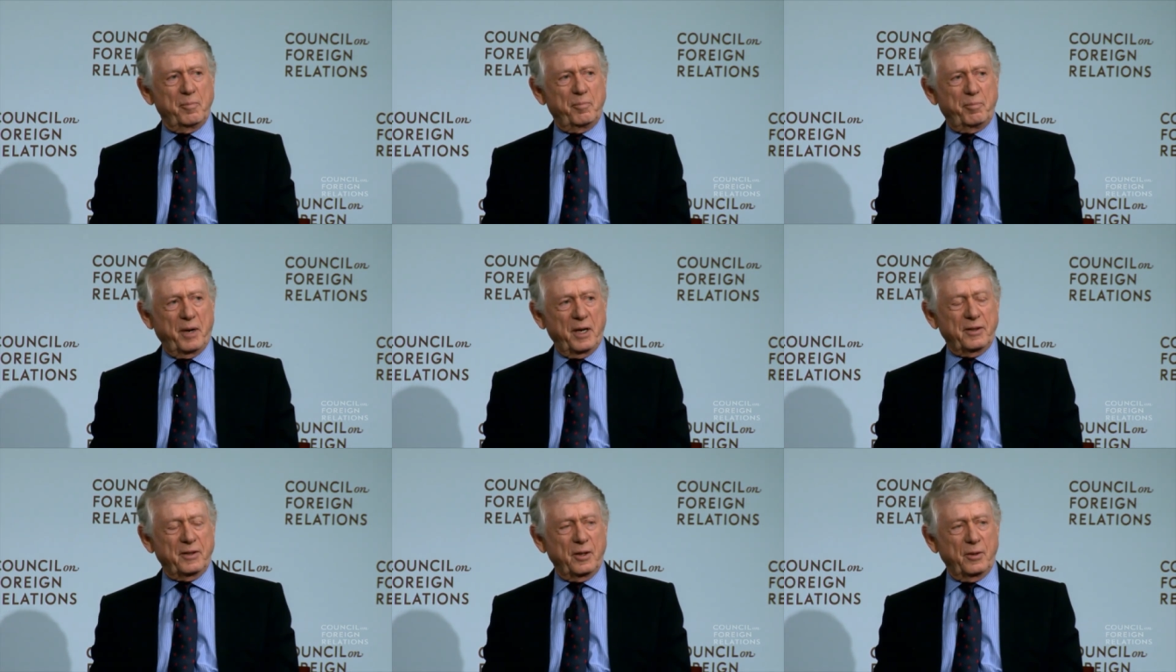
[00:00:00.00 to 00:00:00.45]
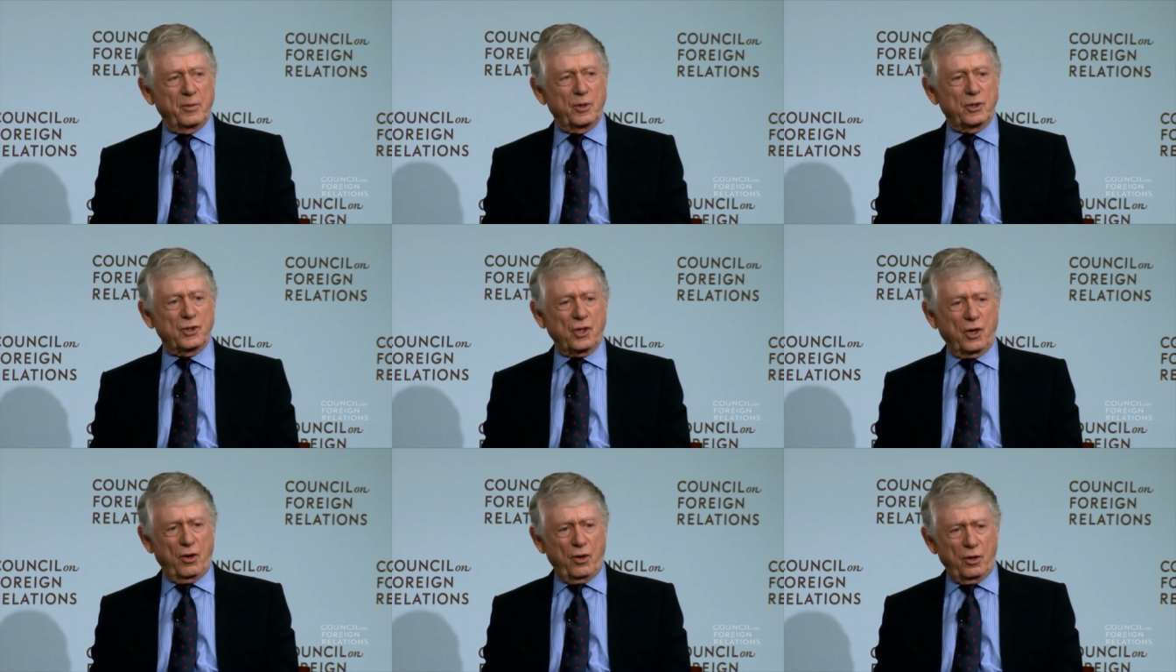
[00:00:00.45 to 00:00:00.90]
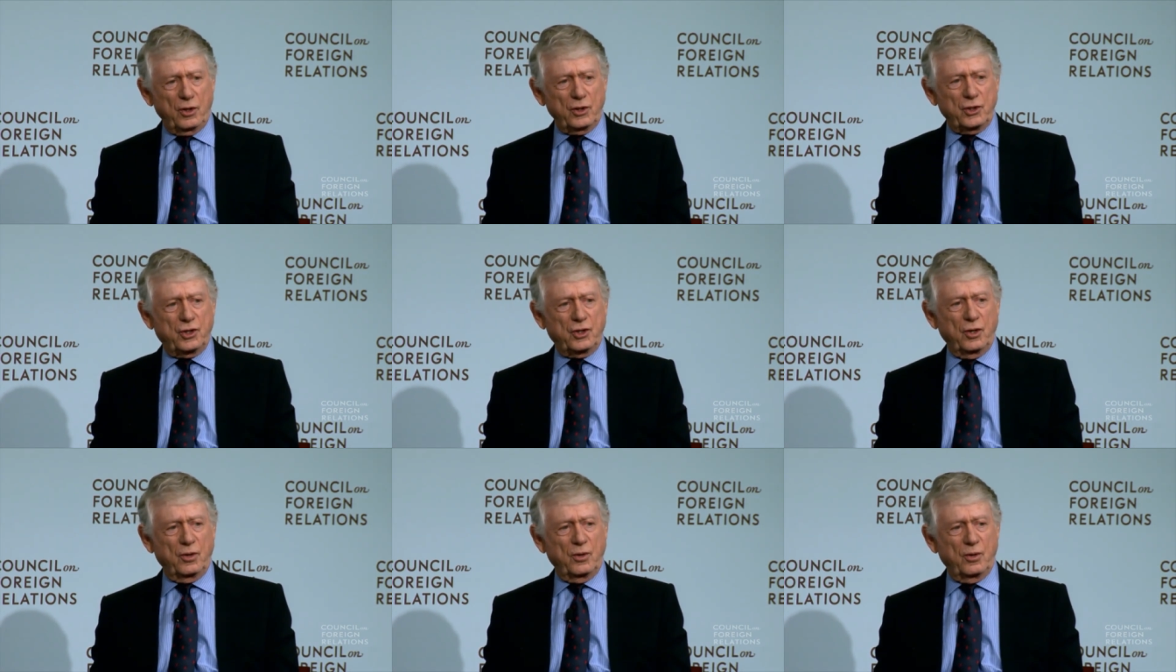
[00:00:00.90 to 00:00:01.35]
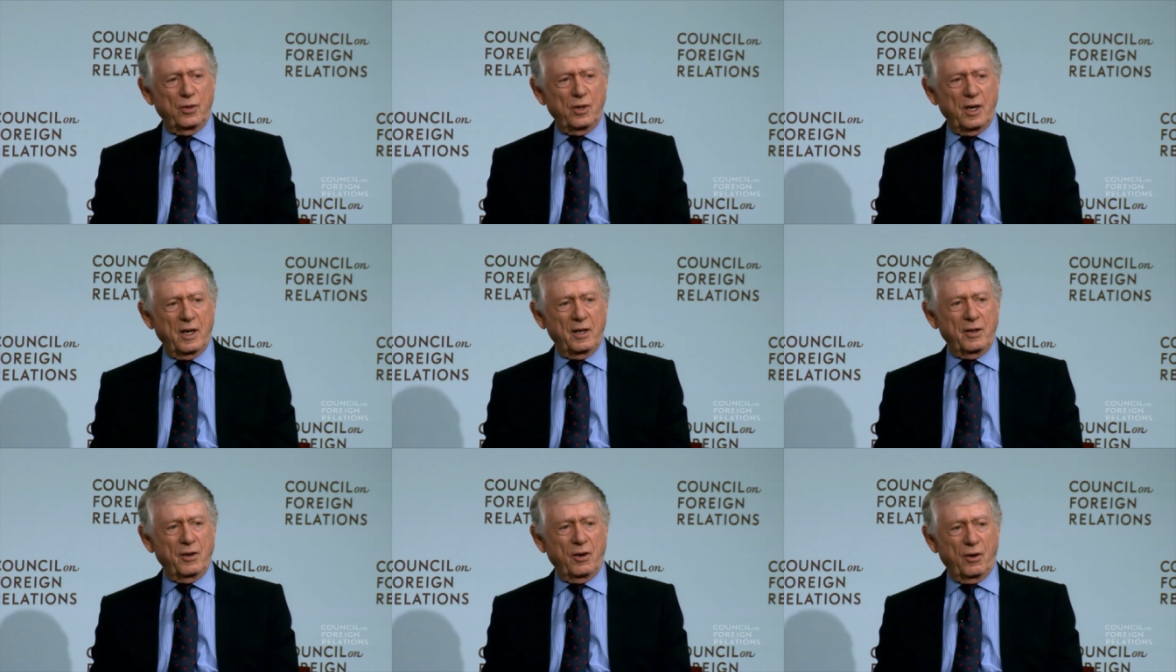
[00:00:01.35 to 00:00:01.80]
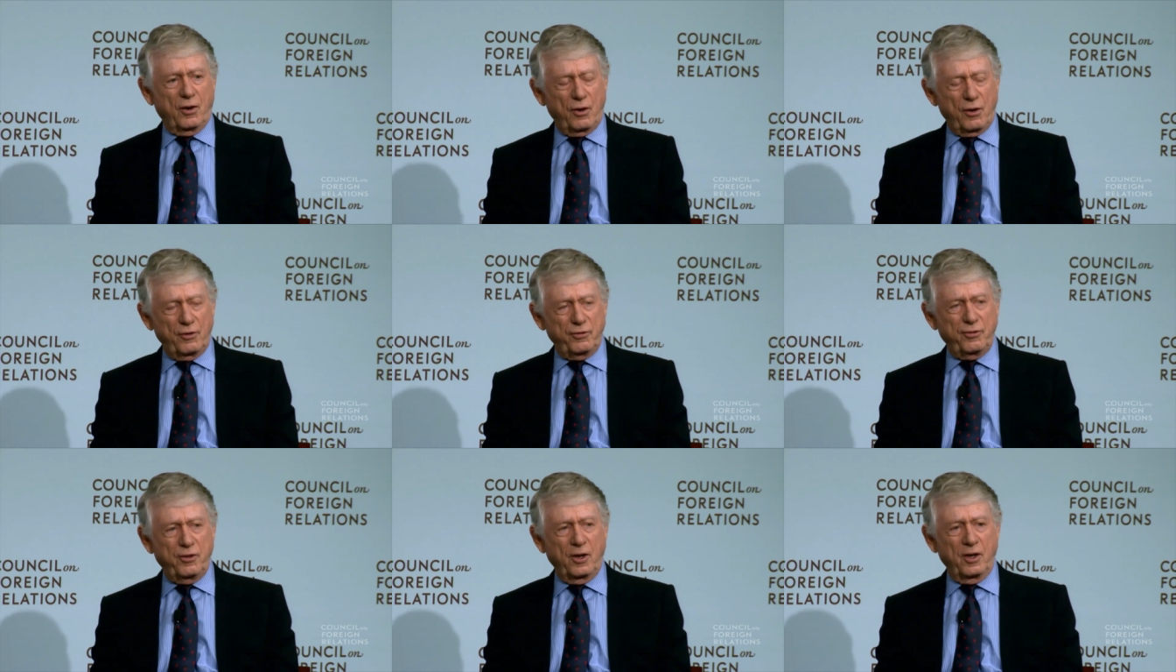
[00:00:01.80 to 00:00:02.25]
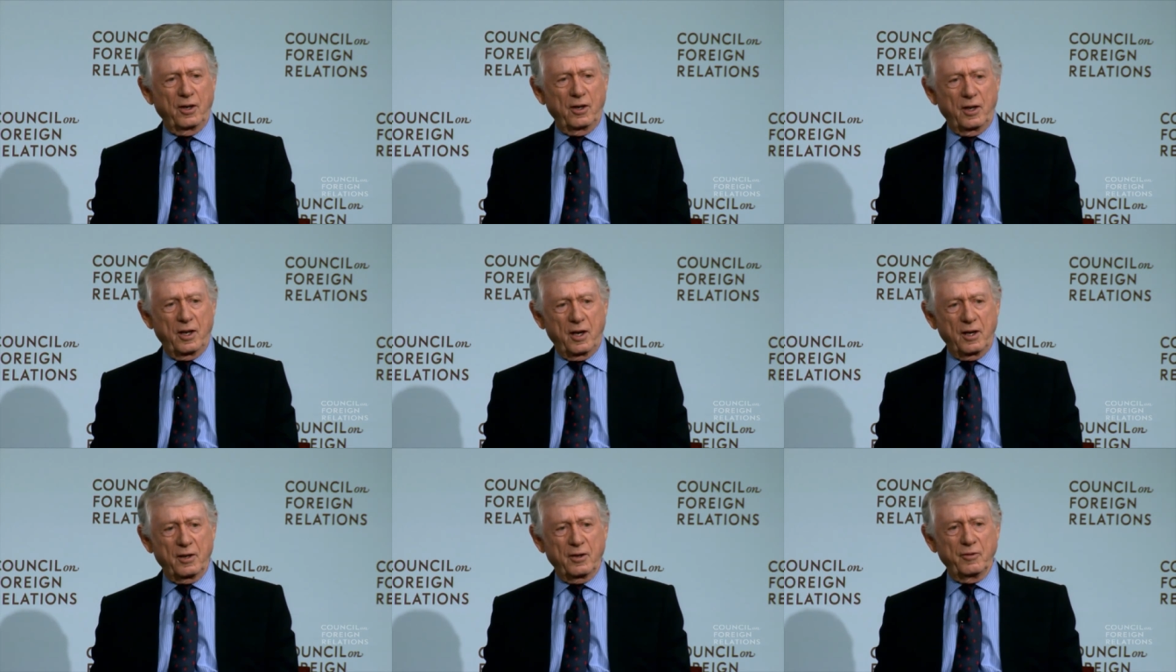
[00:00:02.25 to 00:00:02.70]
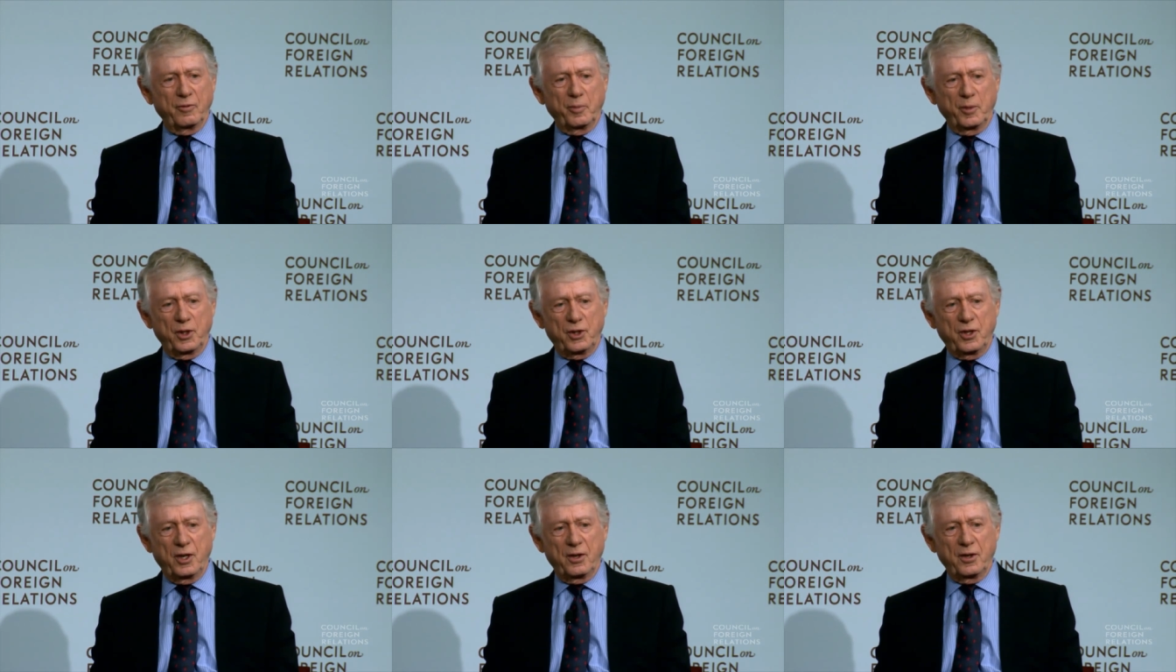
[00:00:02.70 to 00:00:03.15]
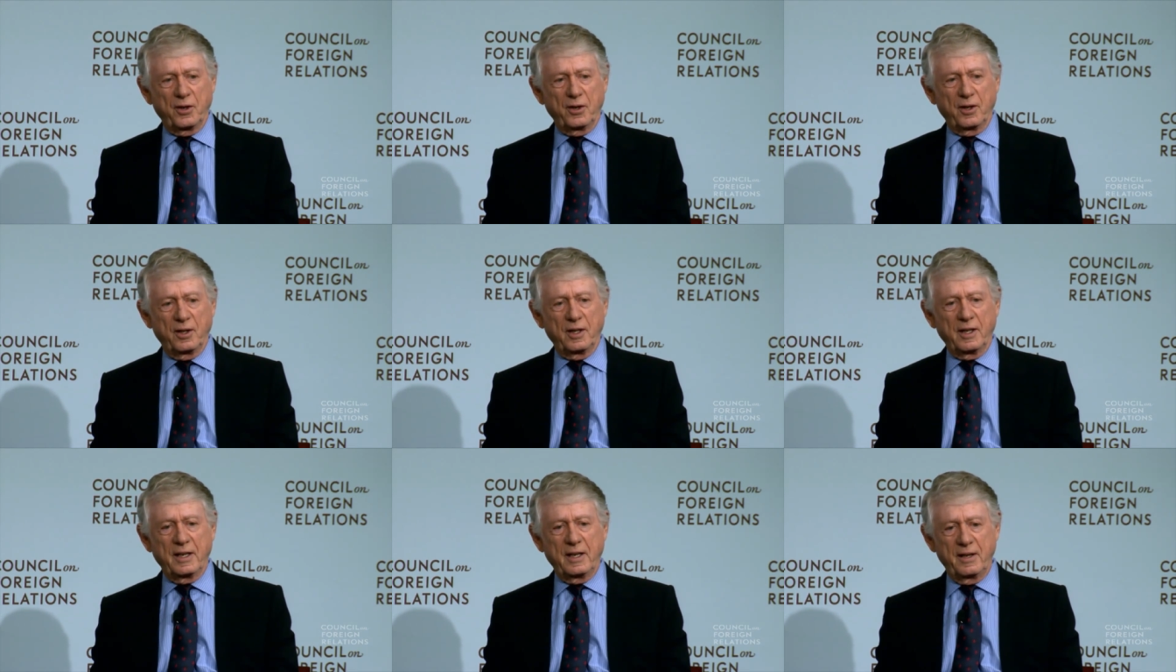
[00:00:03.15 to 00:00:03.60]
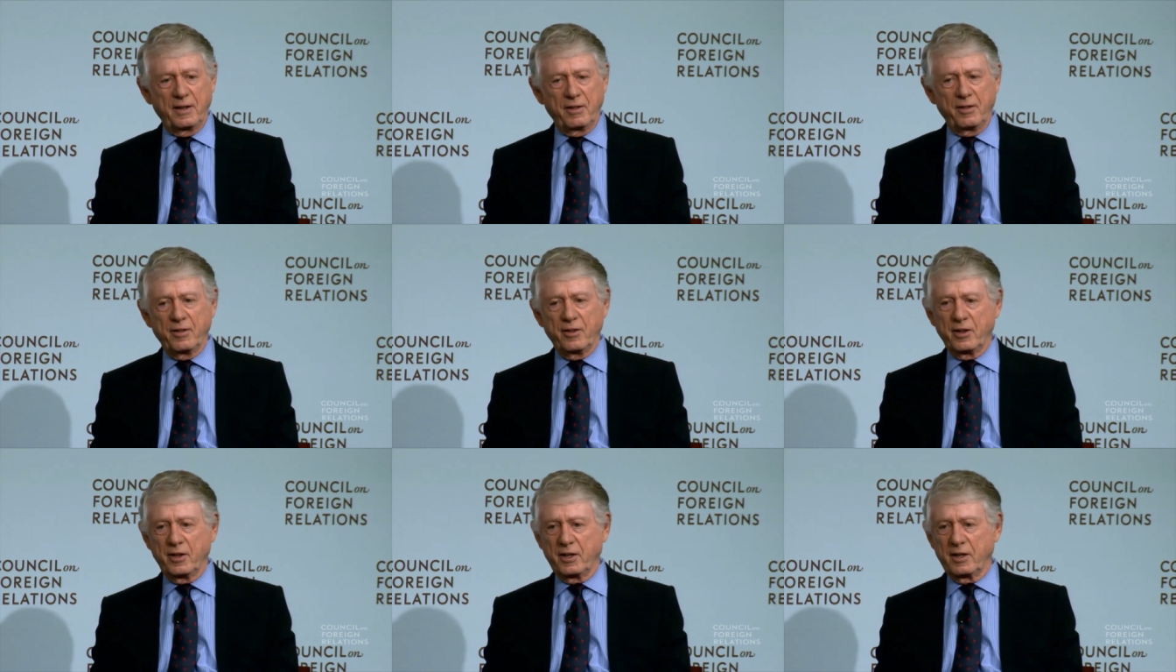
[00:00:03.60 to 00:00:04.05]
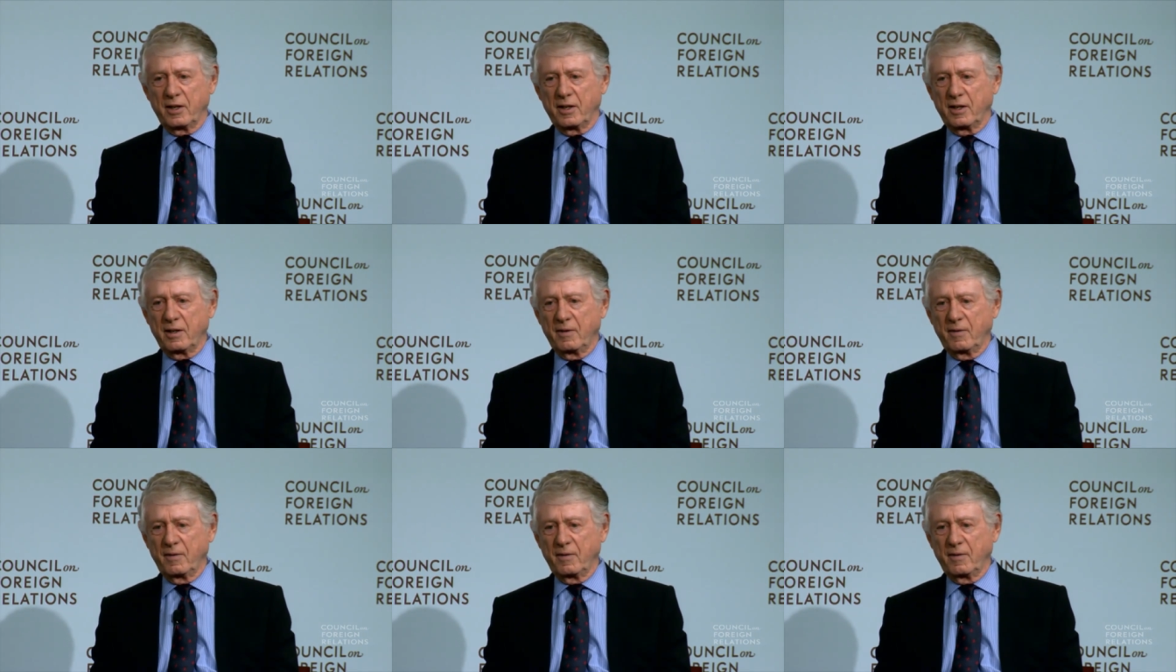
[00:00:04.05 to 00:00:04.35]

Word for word: but there was also an awful lot of material in there